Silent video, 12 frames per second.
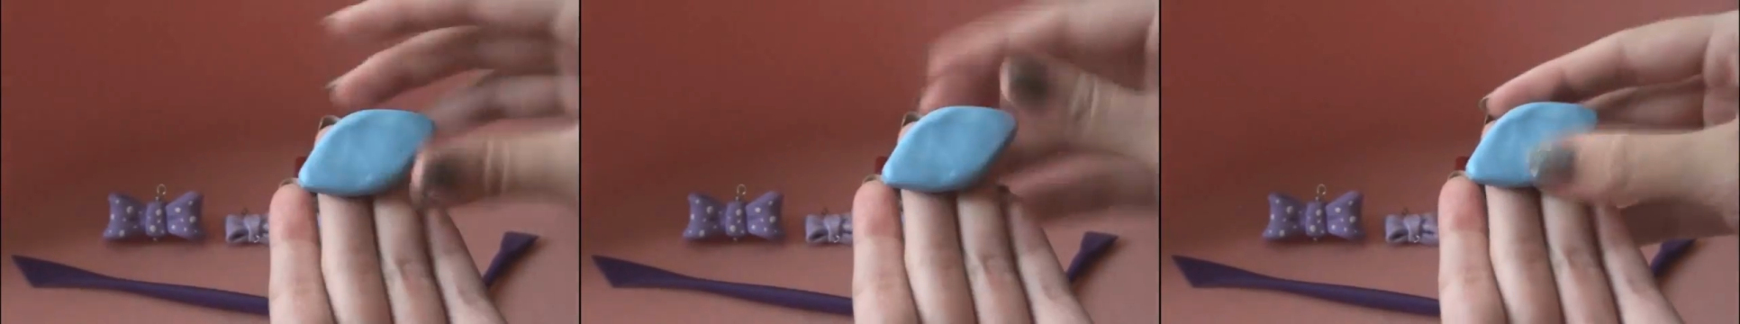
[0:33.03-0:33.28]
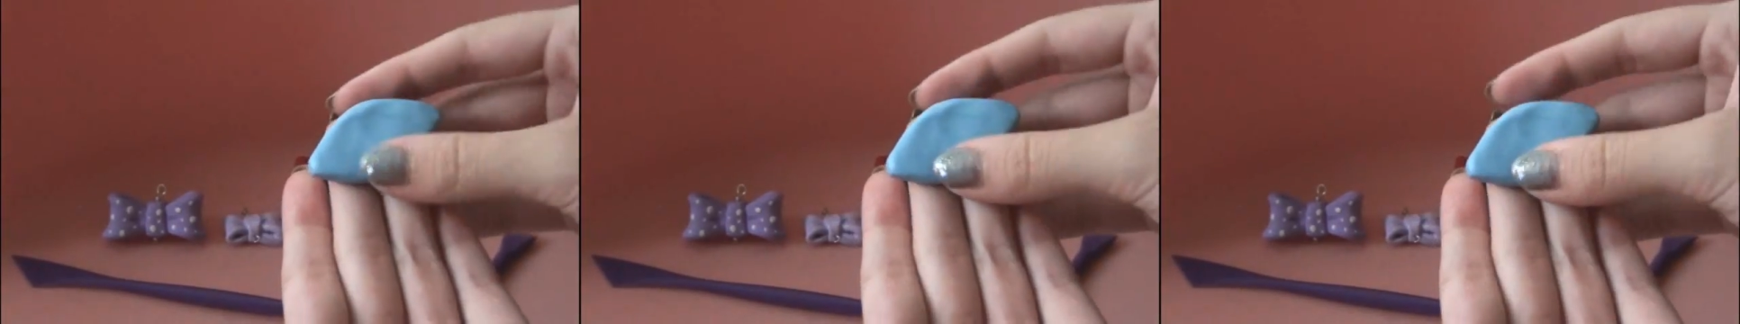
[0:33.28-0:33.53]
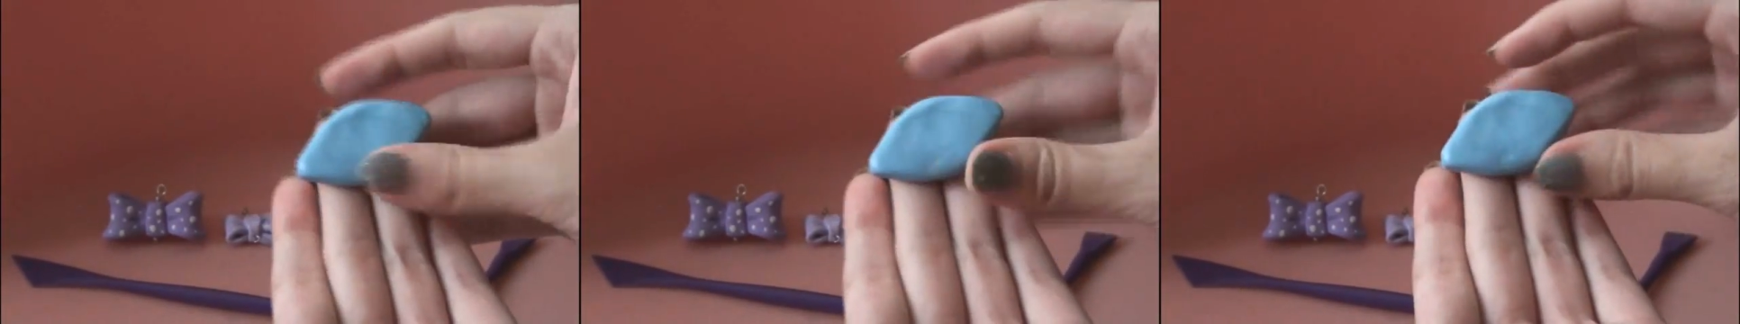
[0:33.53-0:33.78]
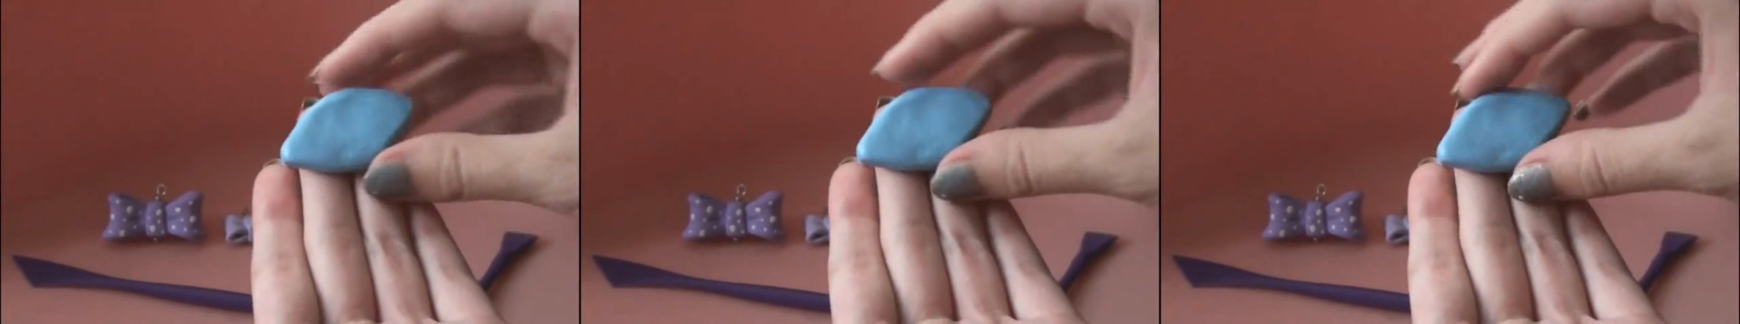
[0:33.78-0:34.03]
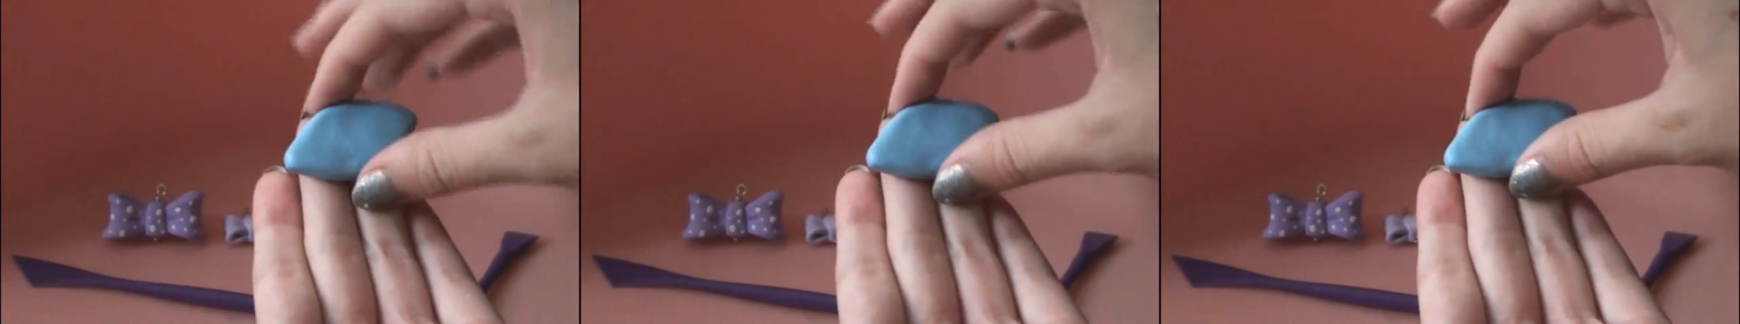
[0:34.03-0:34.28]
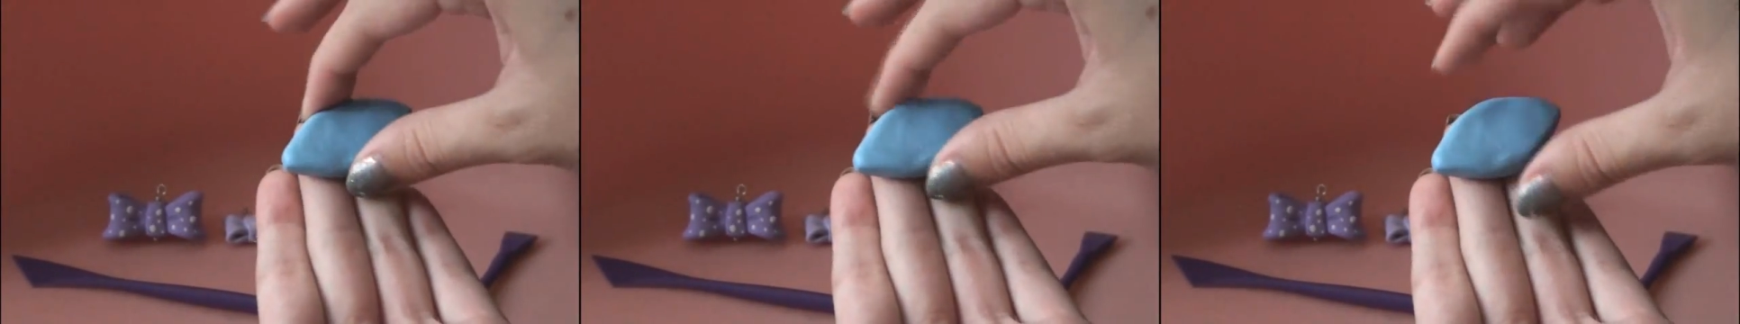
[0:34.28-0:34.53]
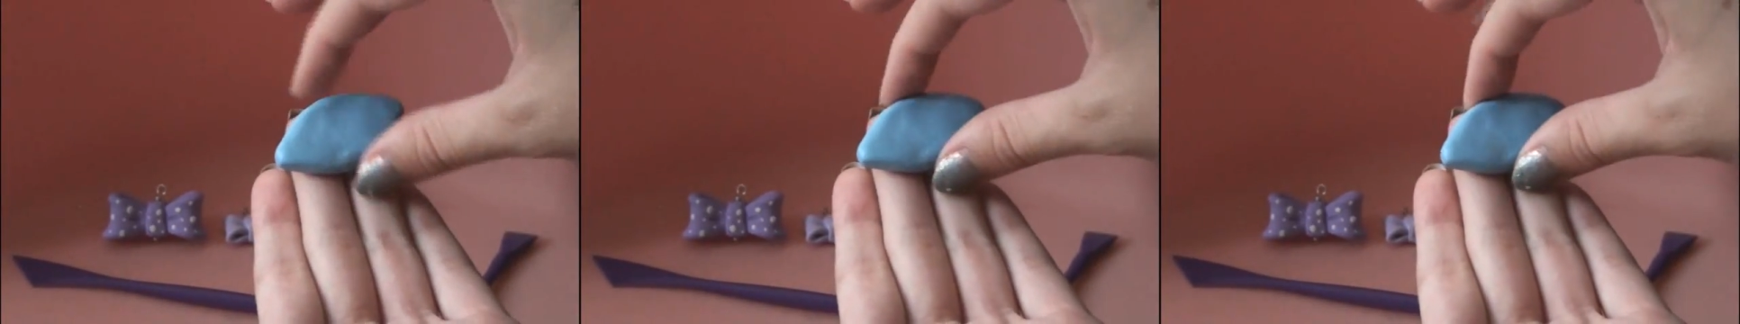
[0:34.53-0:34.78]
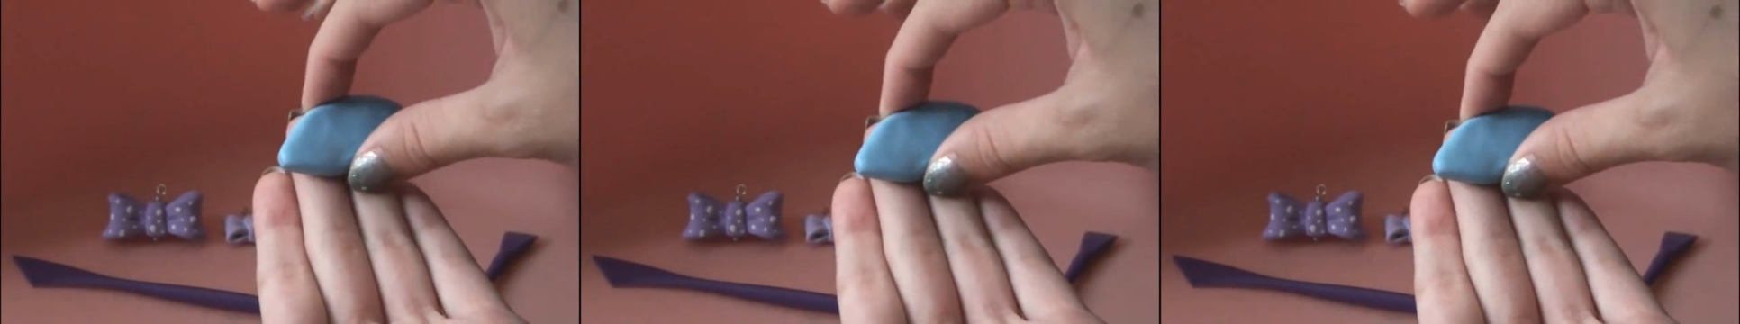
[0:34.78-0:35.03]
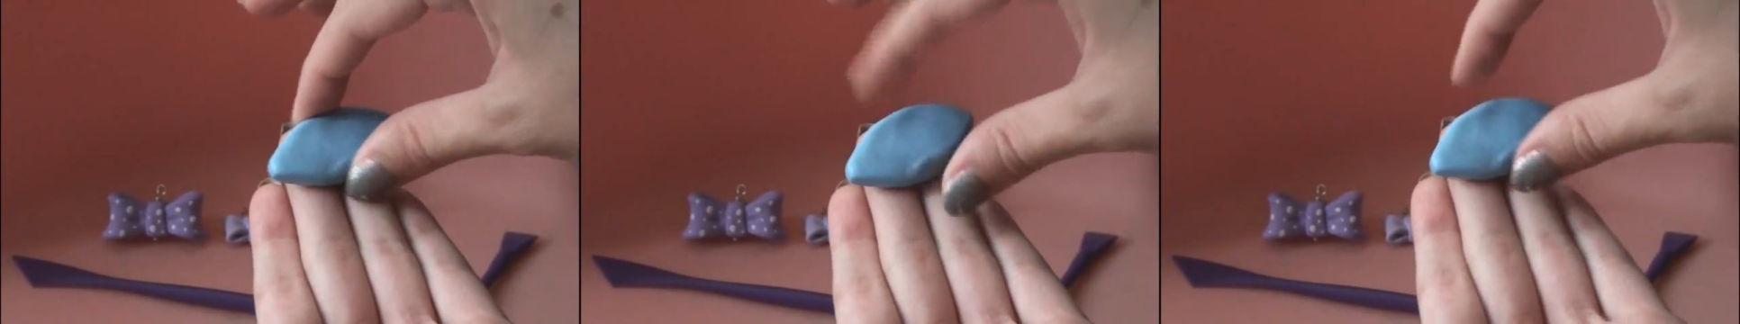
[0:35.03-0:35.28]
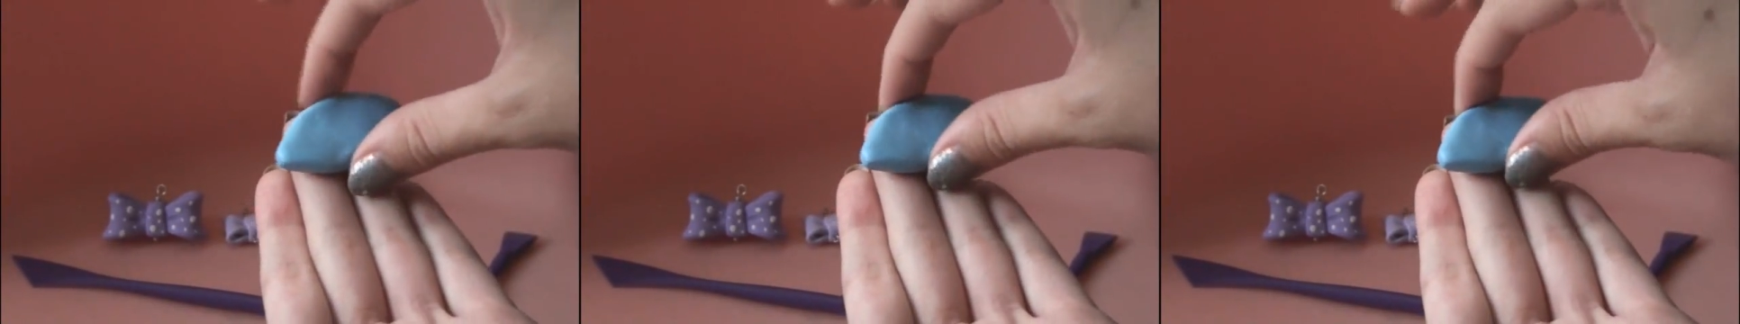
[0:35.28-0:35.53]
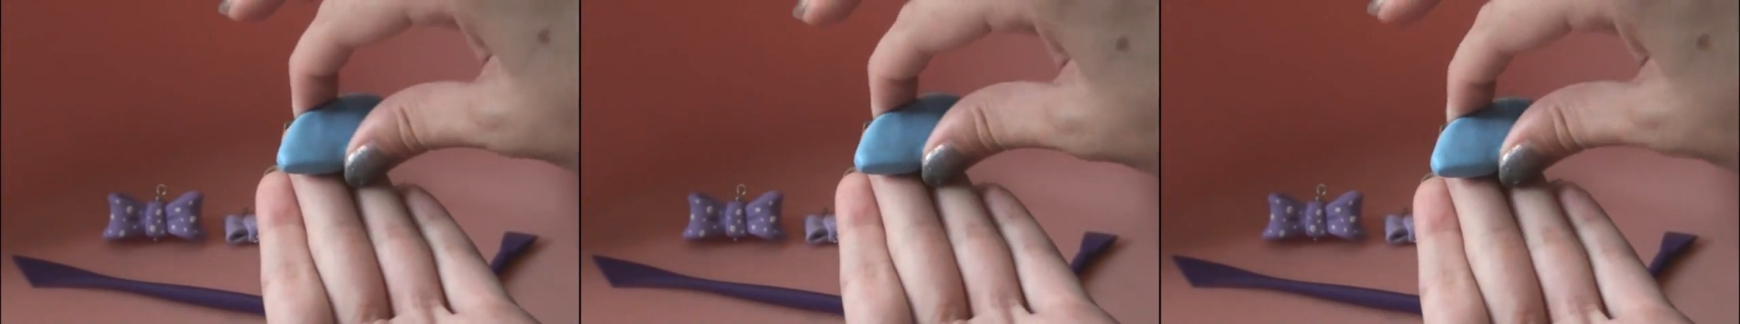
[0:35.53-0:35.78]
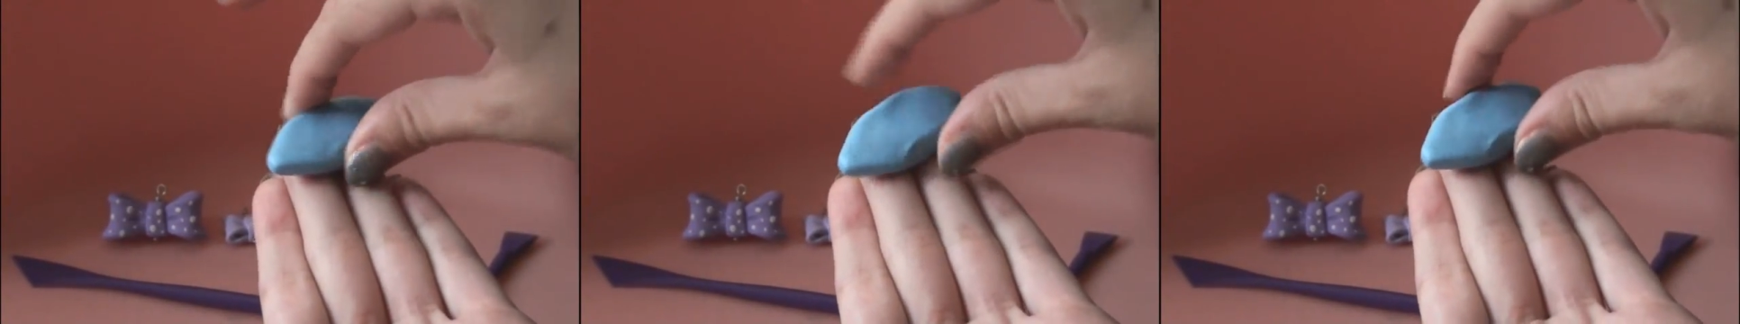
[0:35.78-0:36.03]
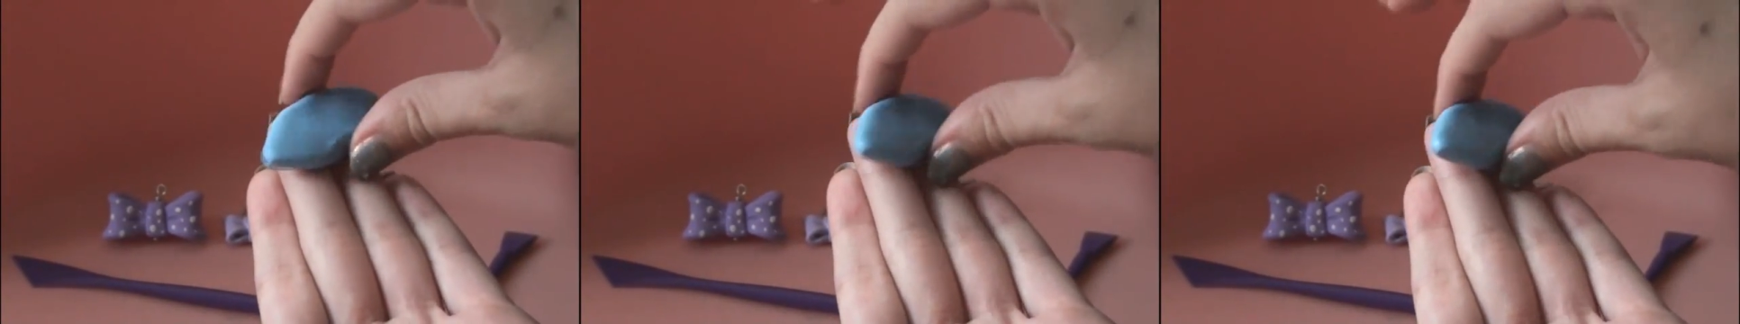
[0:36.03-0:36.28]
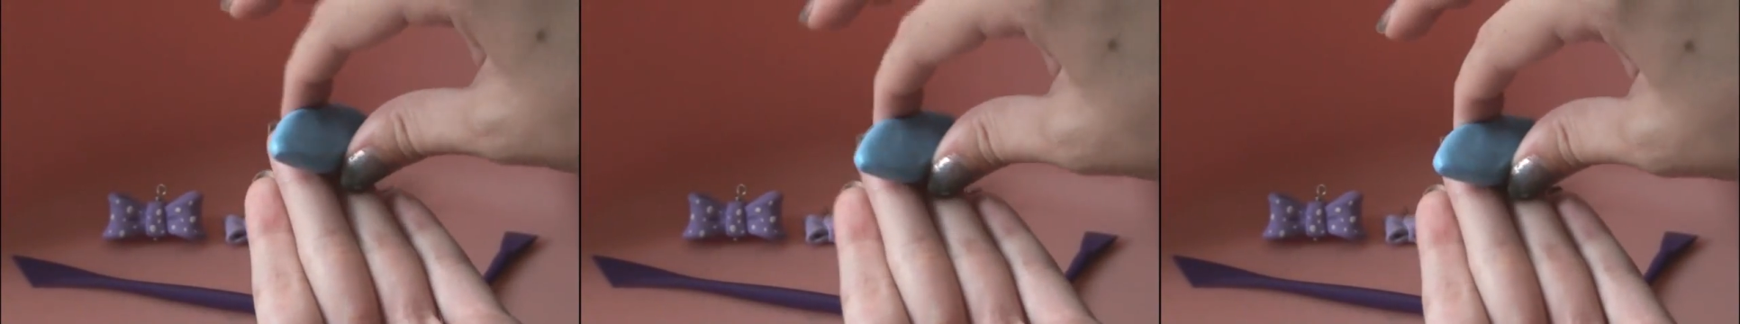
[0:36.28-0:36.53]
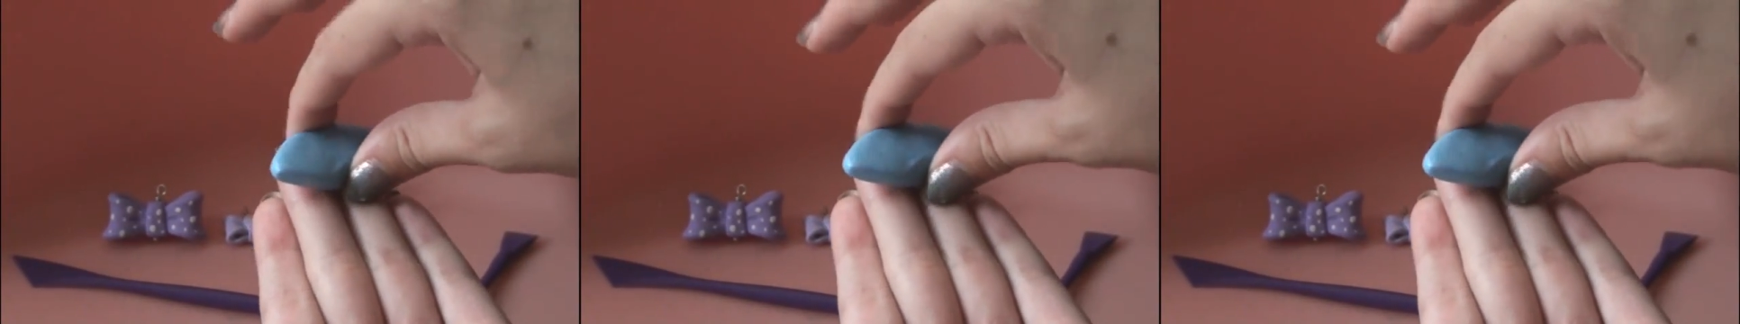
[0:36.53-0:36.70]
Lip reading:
Nobody's mouth can be seen.